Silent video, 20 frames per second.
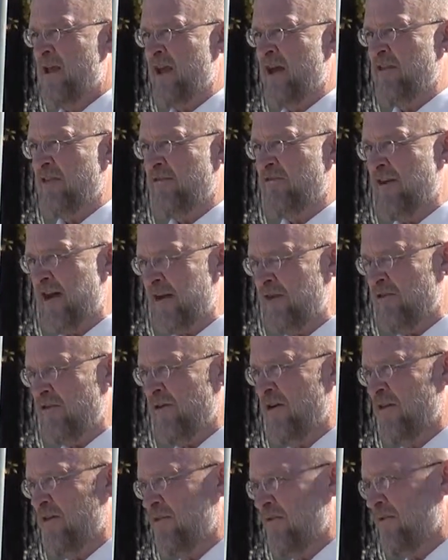And the
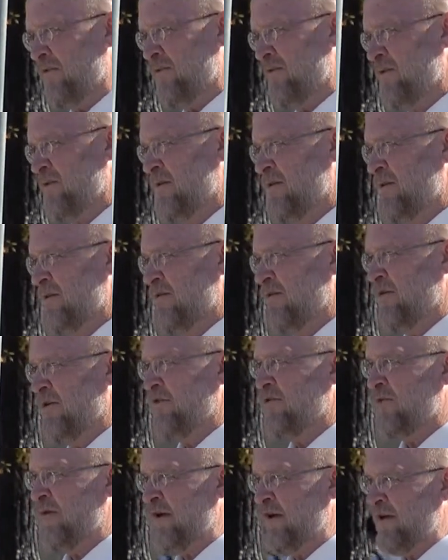veterans were
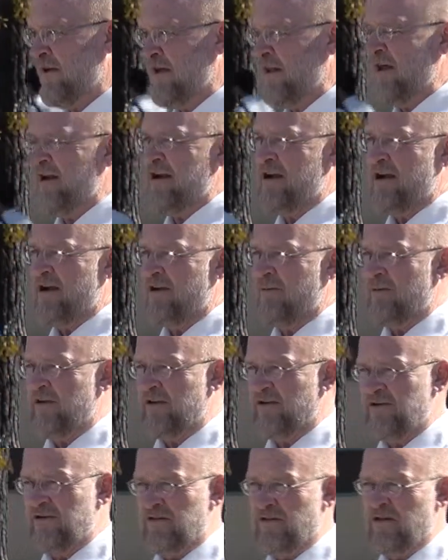treated like
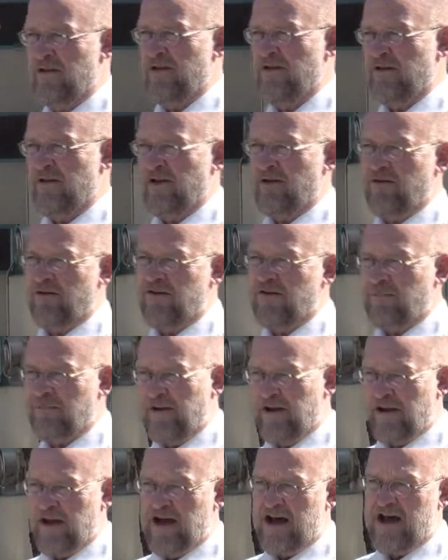garbage. They were
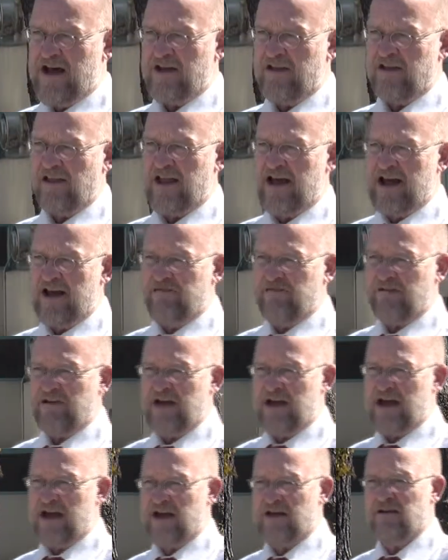spit on, laughed
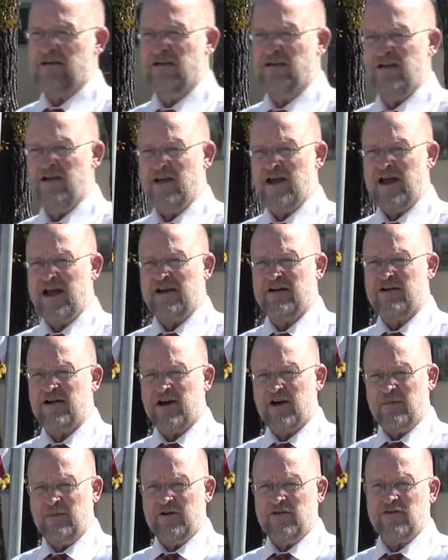at, had
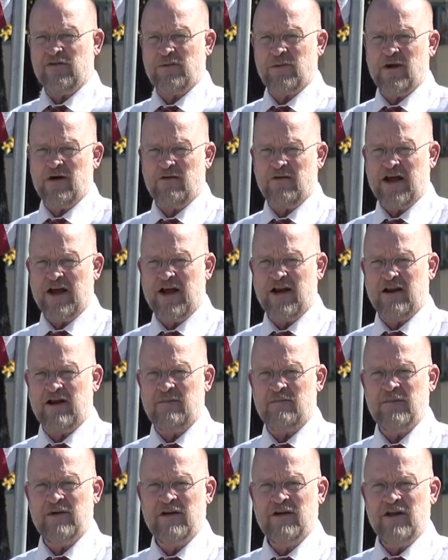garbage thrown at
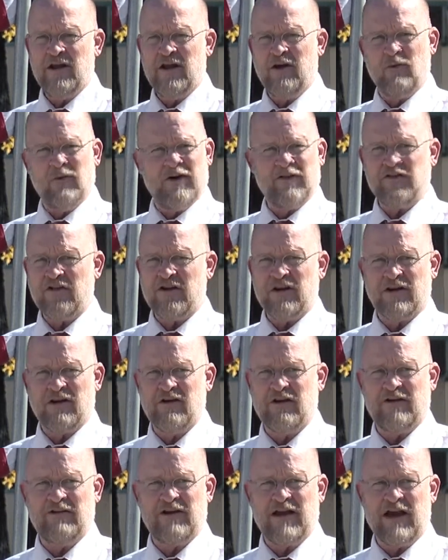them. It wasn't a
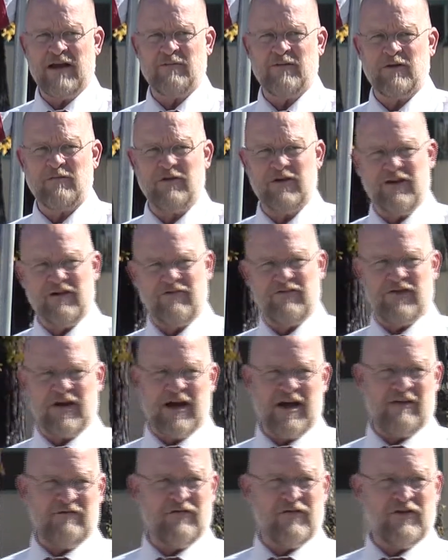good time to be a
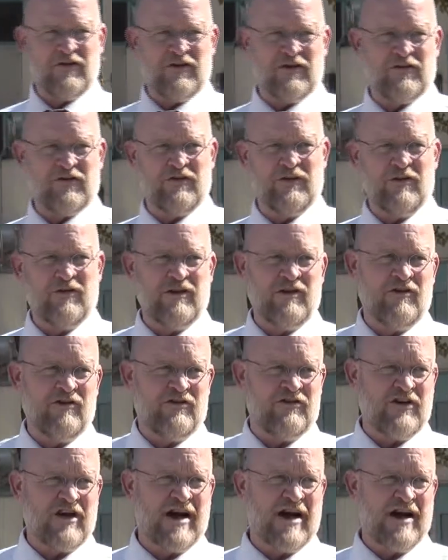vet for just doing
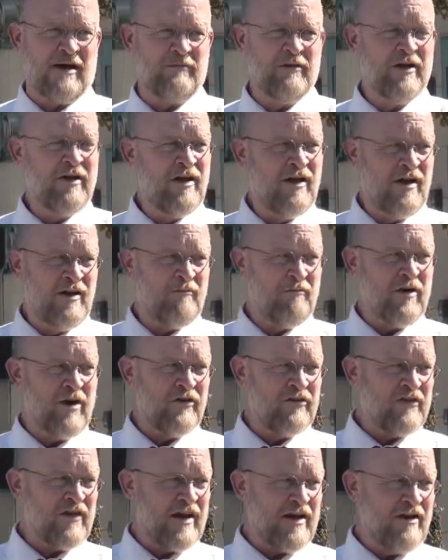your job.
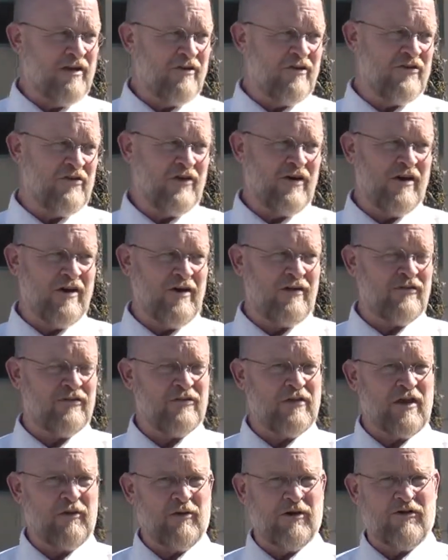Most had no
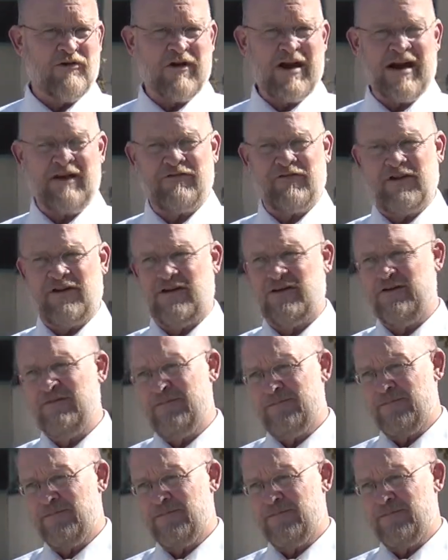choice. They were drafted.